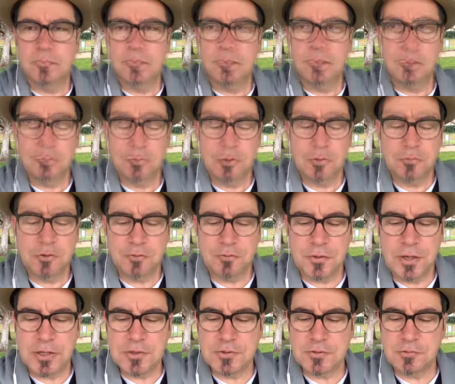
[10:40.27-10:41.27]
You move to
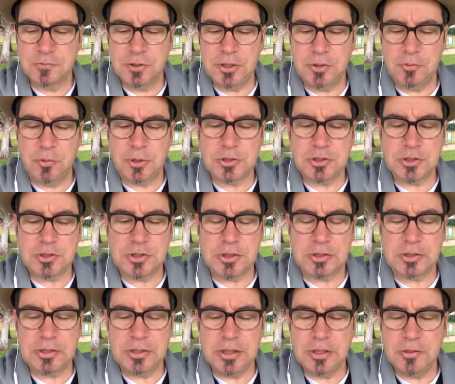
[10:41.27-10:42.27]
phase 3, which is a
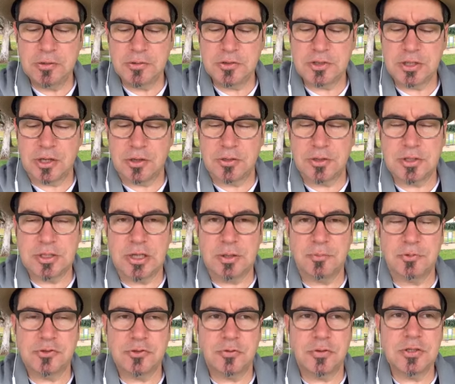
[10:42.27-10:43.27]
leader-centered team.
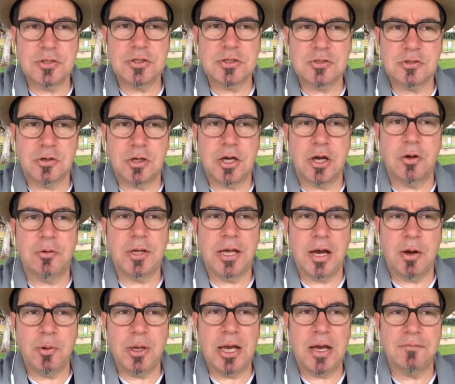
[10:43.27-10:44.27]
And so this is, okay,
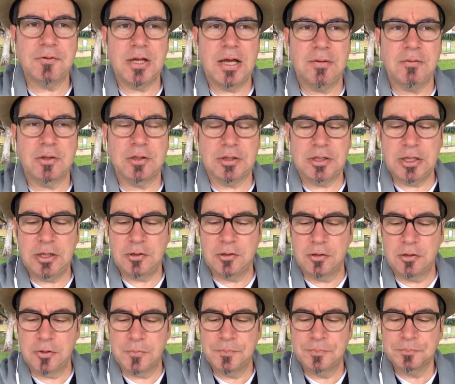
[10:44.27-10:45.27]
now we have to have a
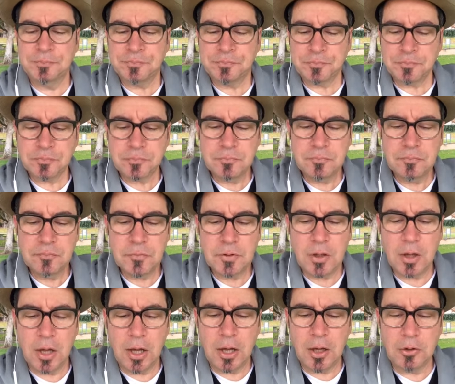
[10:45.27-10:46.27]
leader
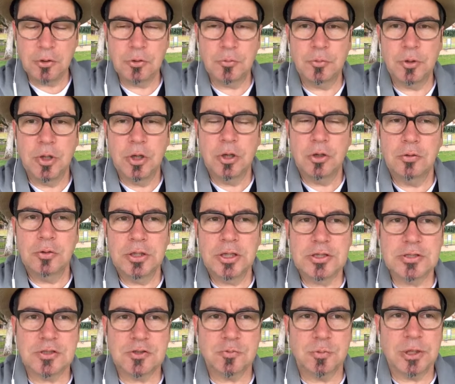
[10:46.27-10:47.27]
who
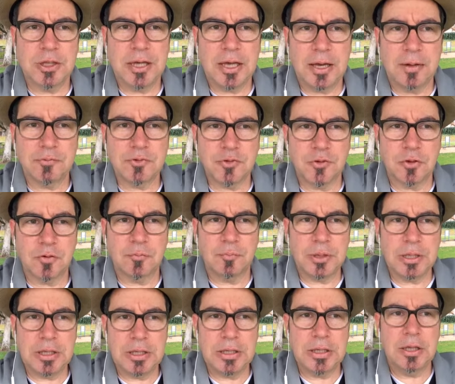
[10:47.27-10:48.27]
leads us. We can't sort of
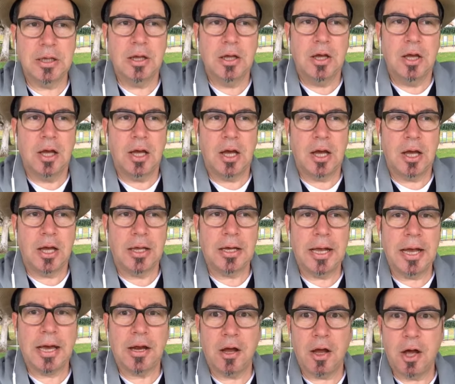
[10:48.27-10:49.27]
be an
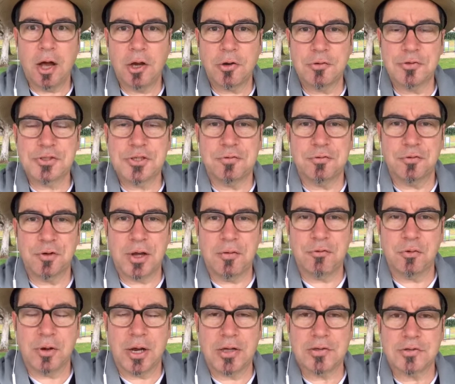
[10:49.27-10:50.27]
adhocracy
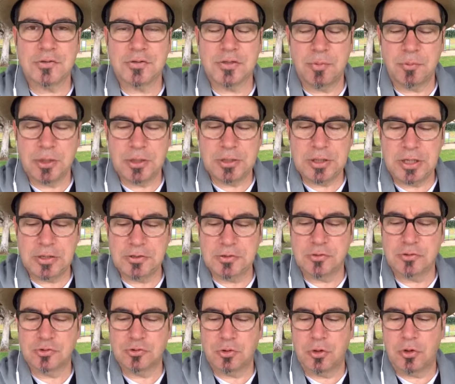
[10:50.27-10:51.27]
forever, right? So somebody takes
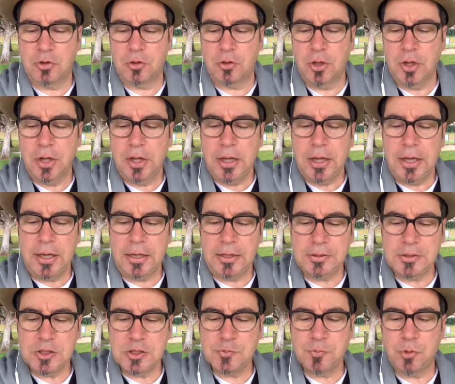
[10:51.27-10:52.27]
control, and
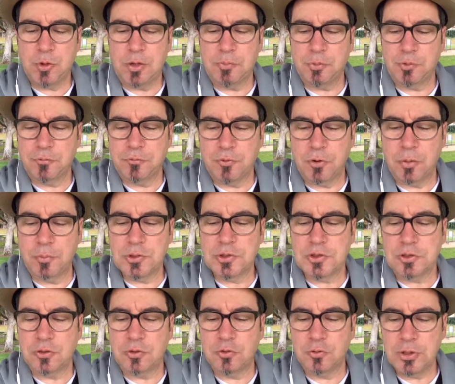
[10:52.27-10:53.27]
at this point performance
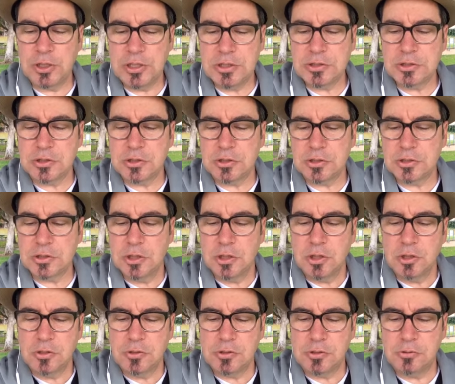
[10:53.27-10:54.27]
increases
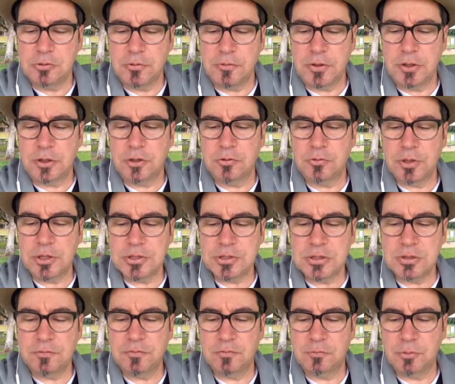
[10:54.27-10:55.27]
due to the
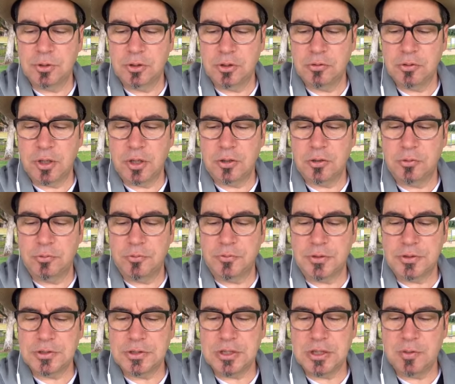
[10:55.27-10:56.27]
increasing familiarity with
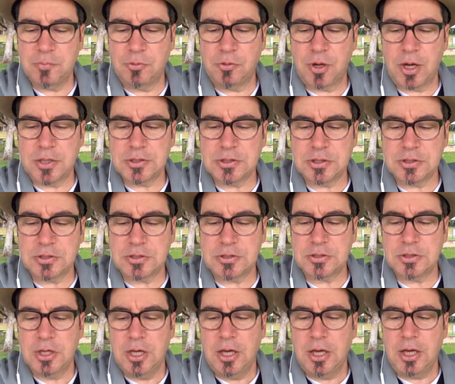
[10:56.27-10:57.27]
the team
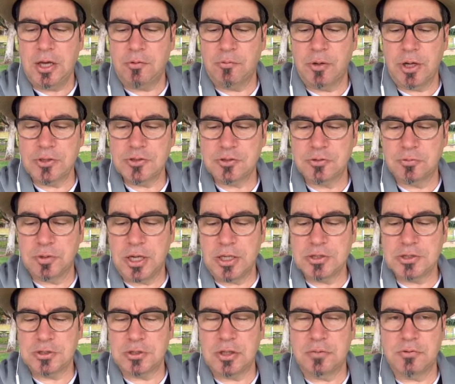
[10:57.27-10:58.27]
processes and
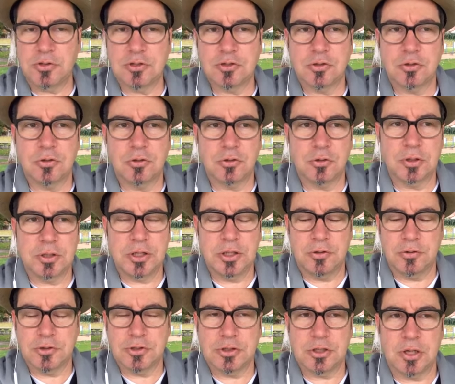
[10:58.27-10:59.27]
restoration of internal
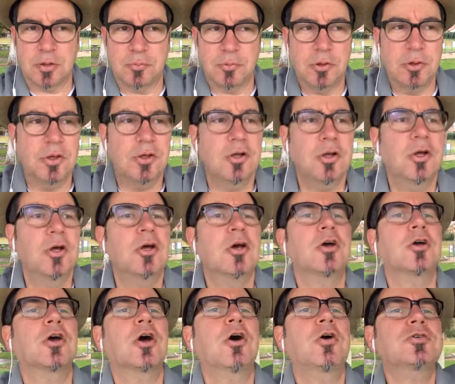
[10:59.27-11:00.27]
leadership.
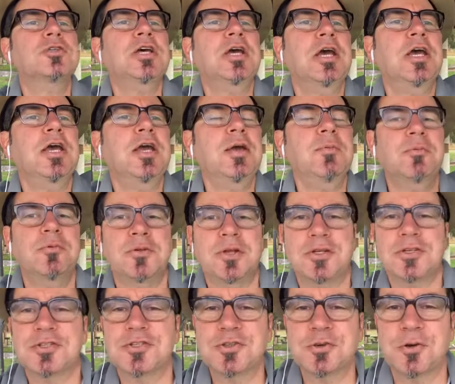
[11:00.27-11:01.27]
Go team! They just